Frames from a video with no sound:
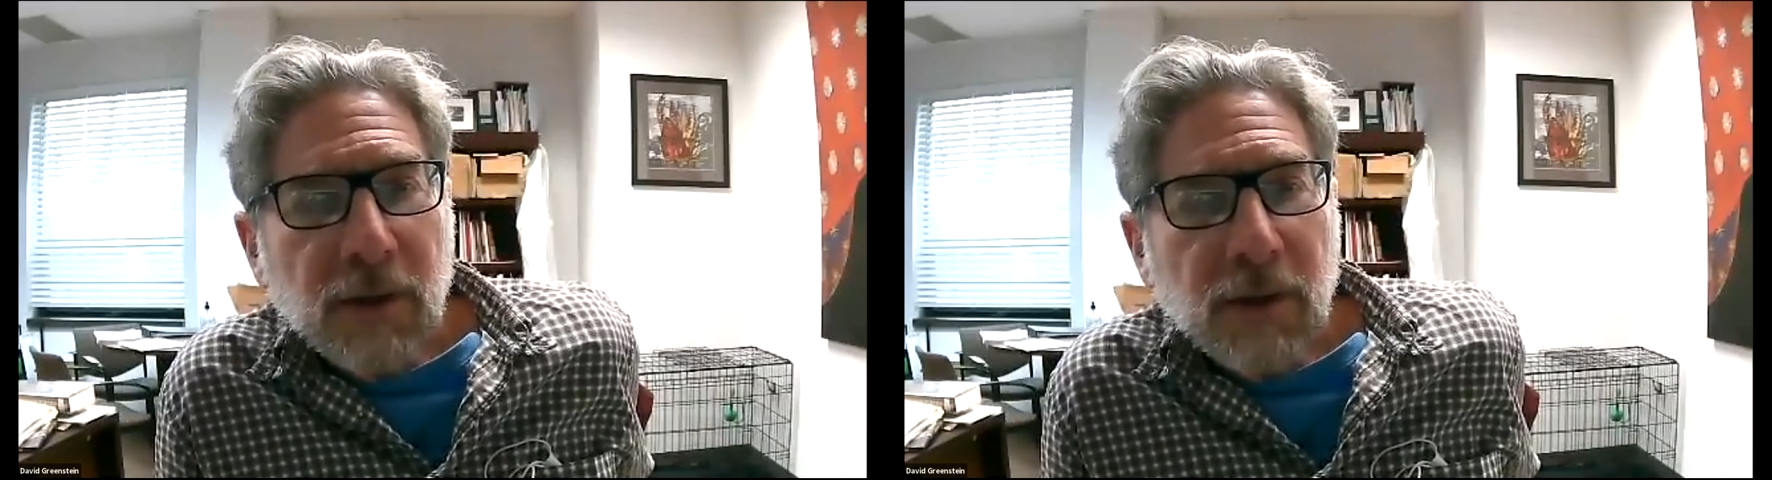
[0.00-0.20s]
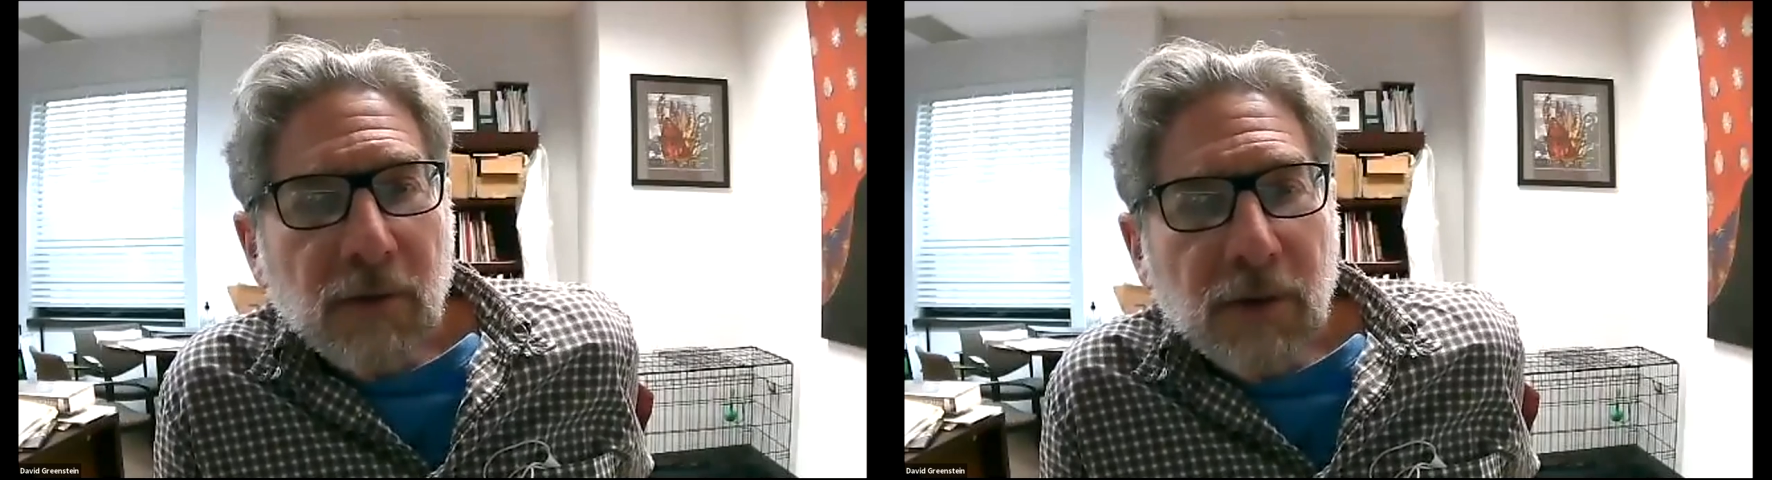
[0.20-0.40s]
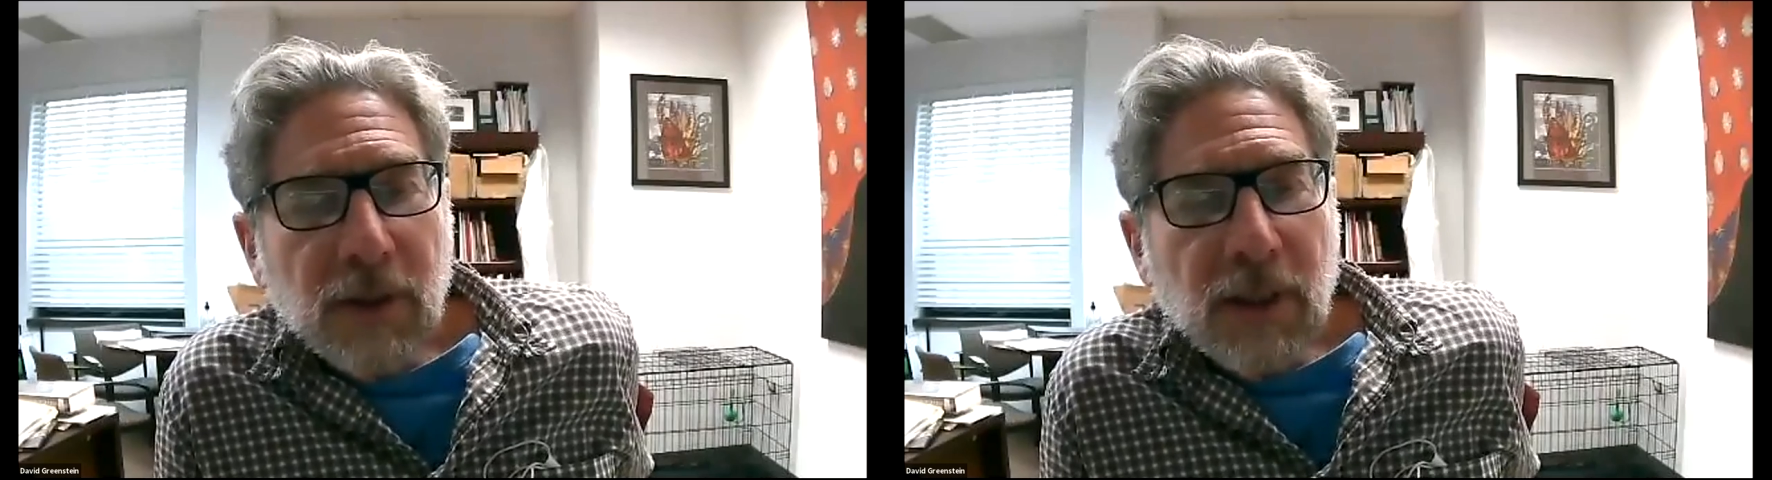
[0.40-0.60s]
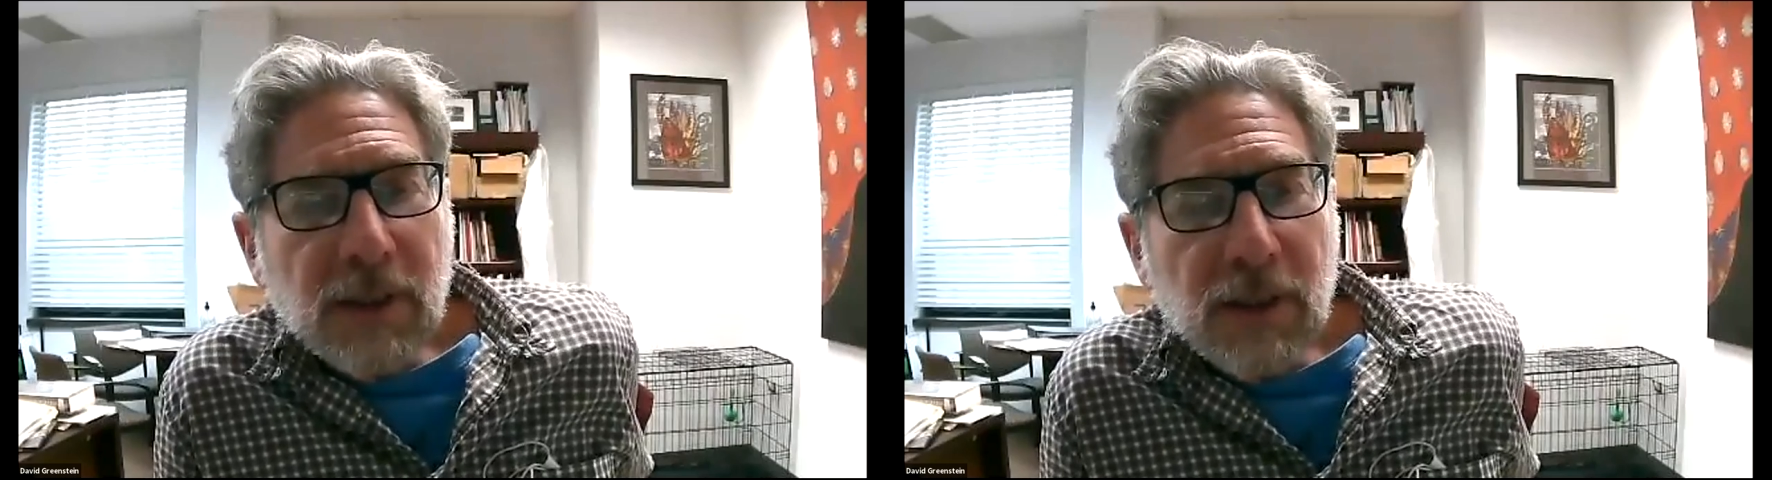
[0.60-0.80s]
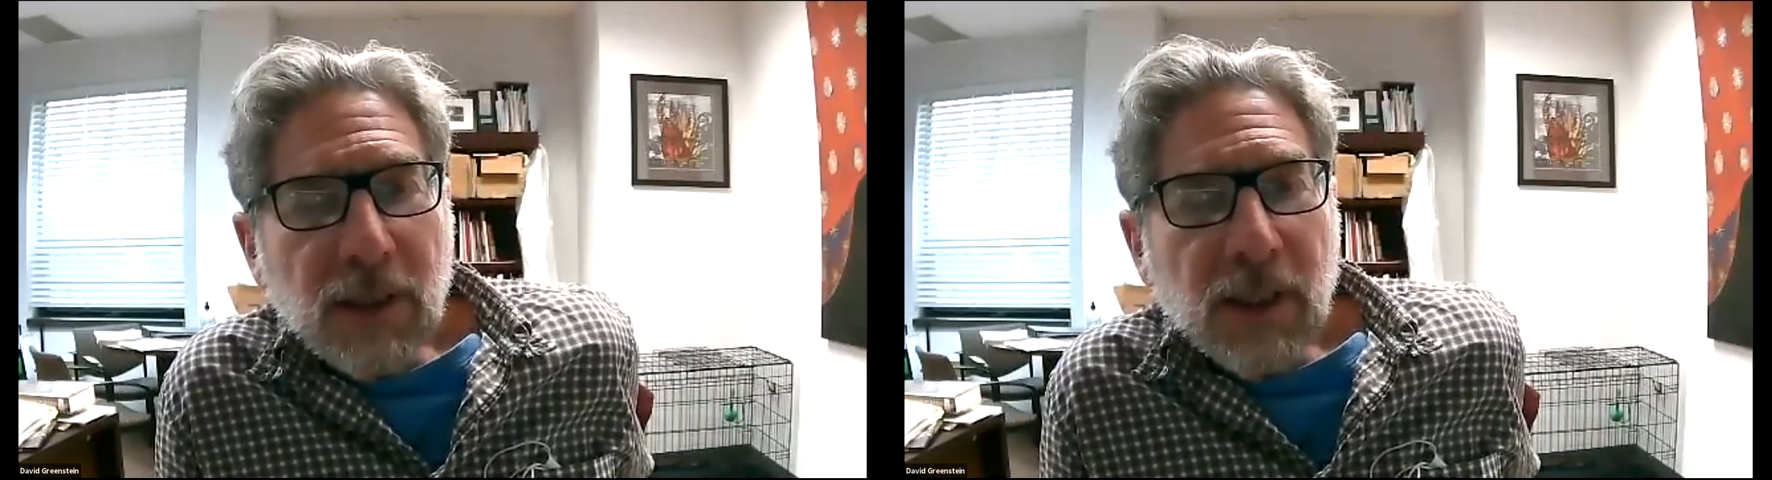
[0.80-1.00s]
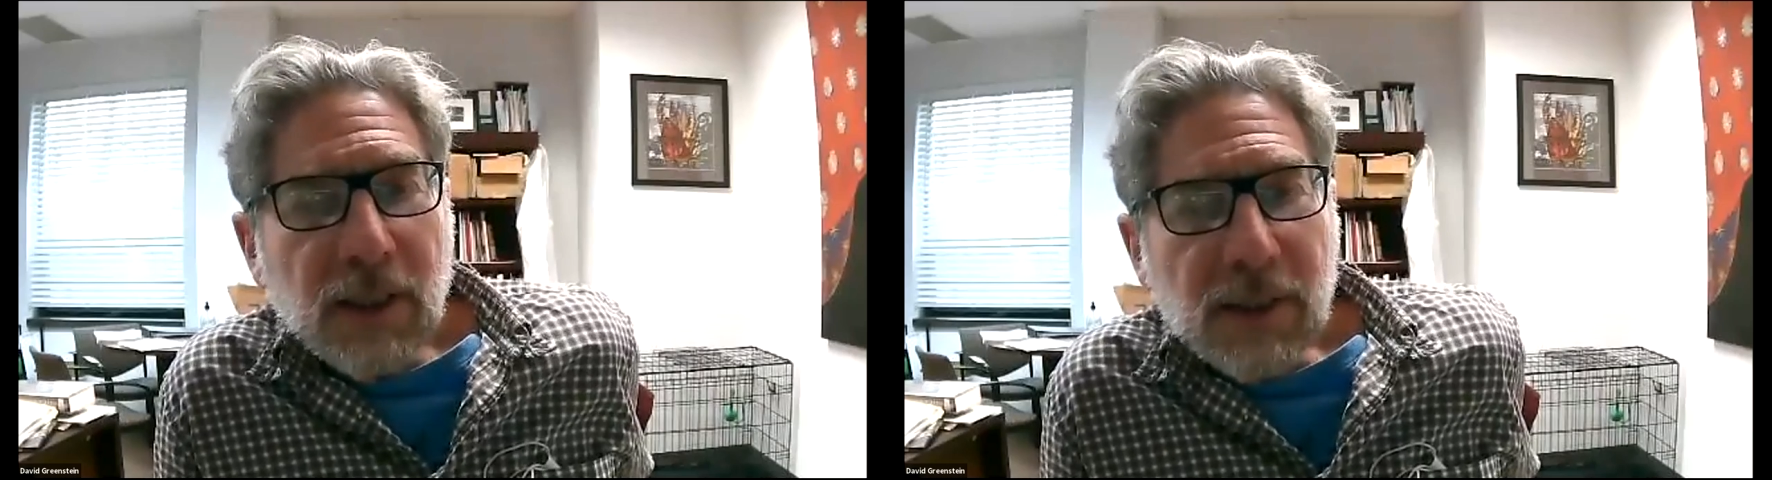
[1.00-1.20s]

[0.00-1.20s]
No, there's nothing